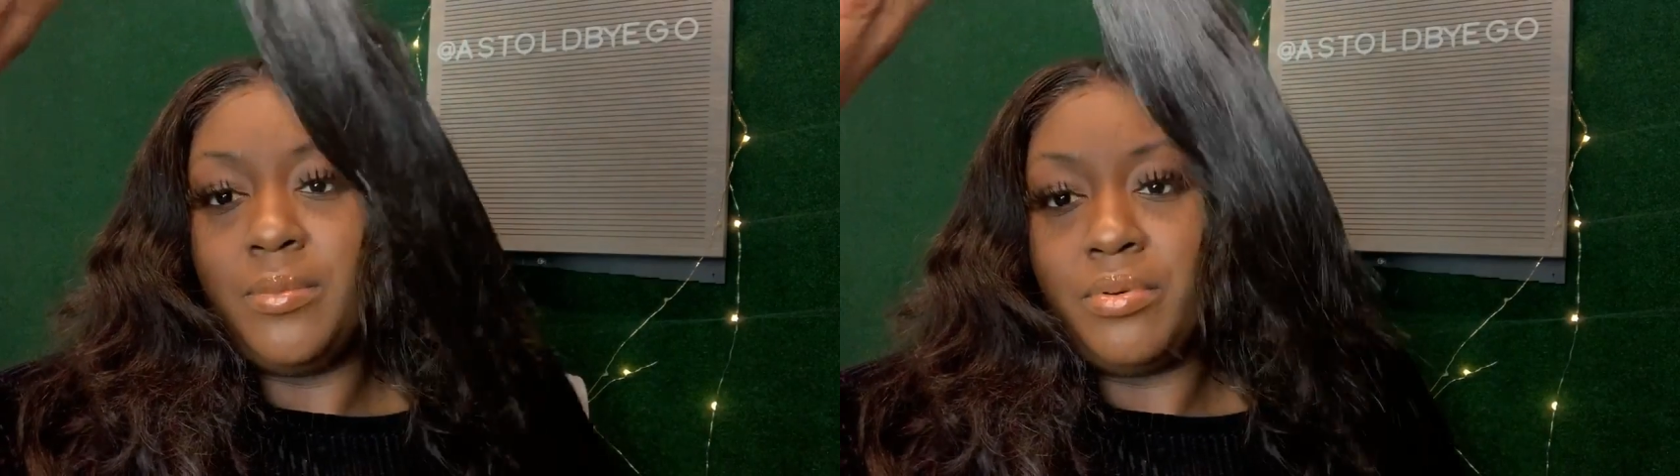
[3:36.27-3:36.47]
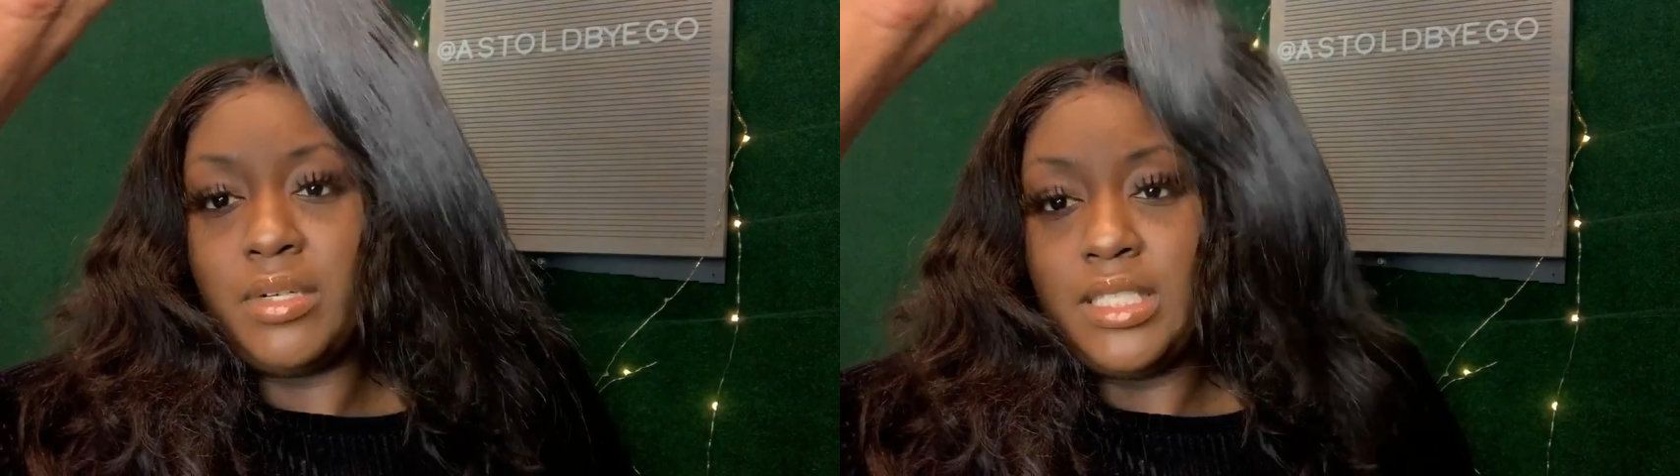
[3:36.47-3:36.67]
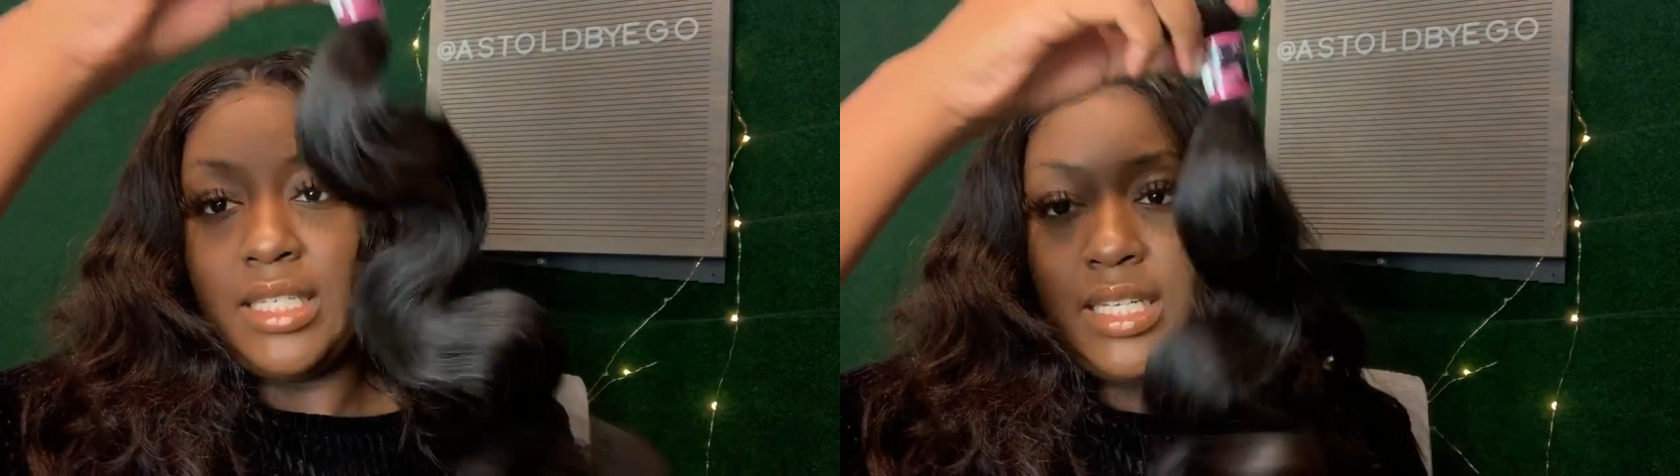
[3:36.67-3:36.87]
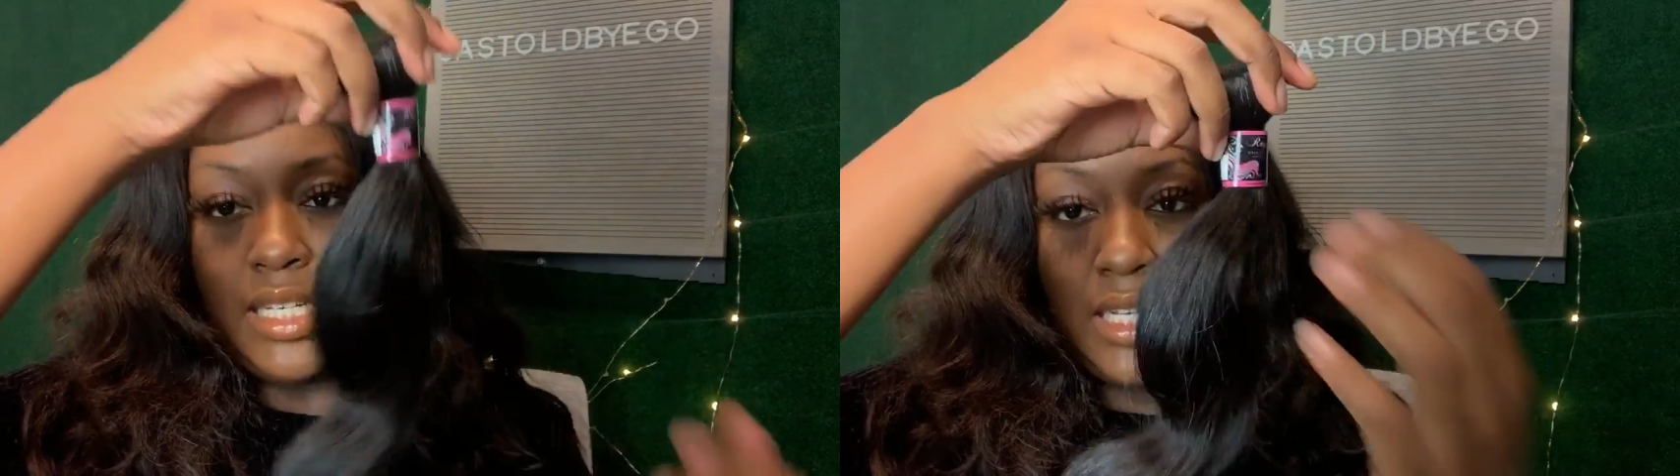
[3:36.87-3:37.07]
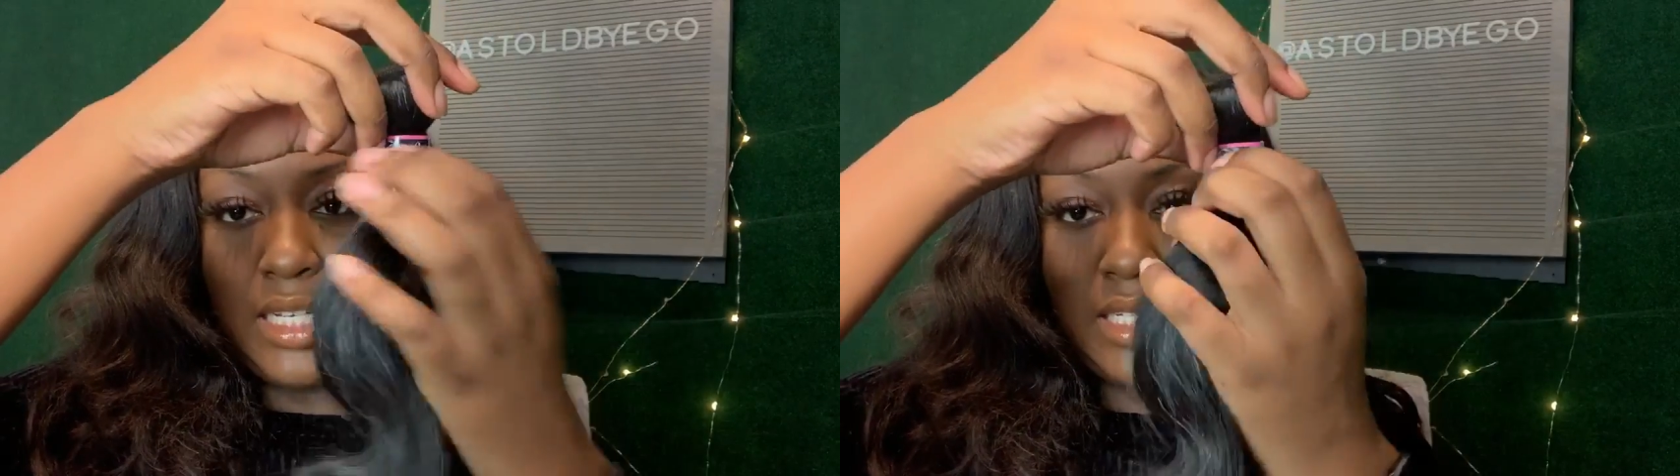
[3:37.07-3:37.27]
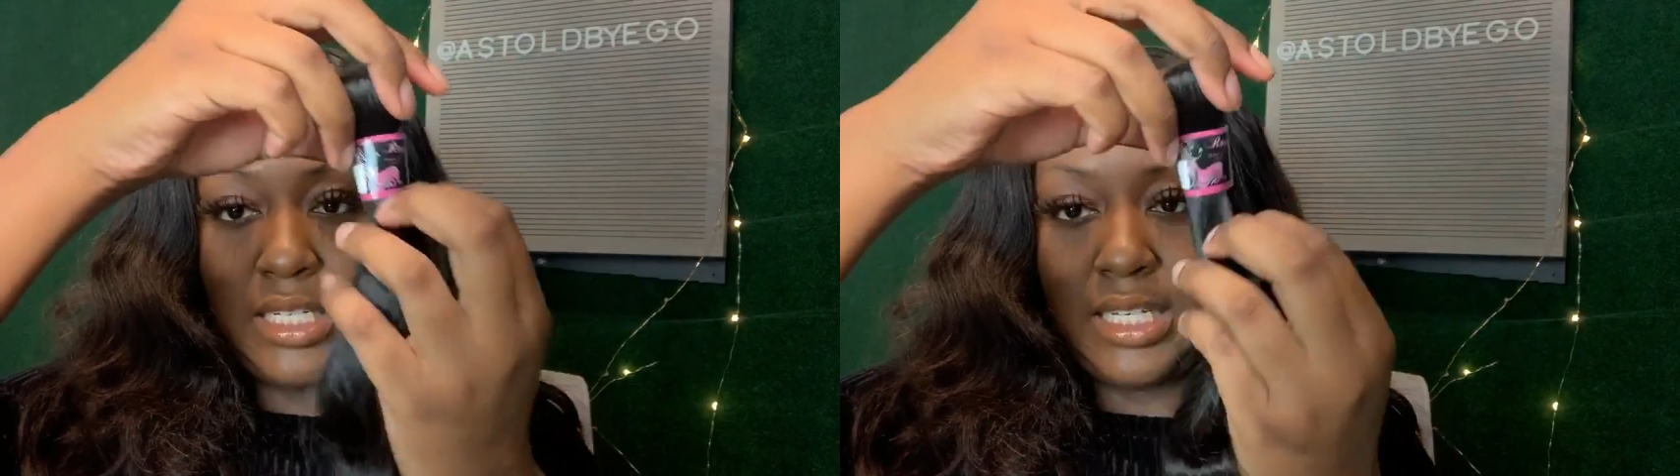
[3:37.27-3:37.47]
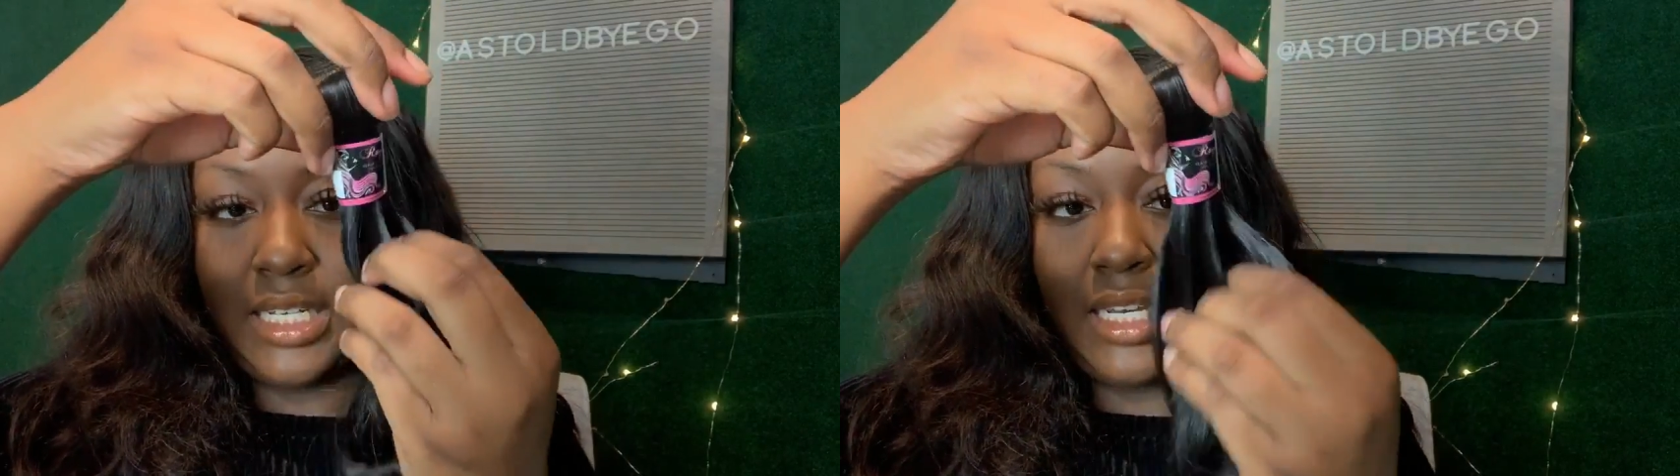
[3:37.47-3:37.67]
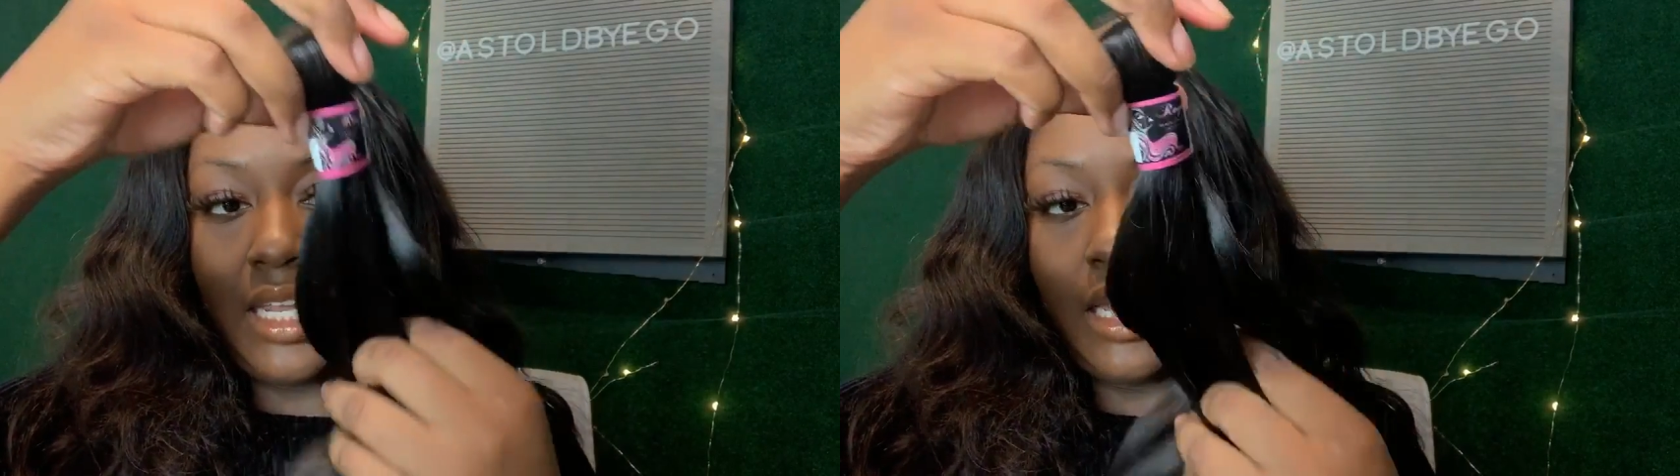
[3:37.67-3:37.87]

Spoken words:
pretty good.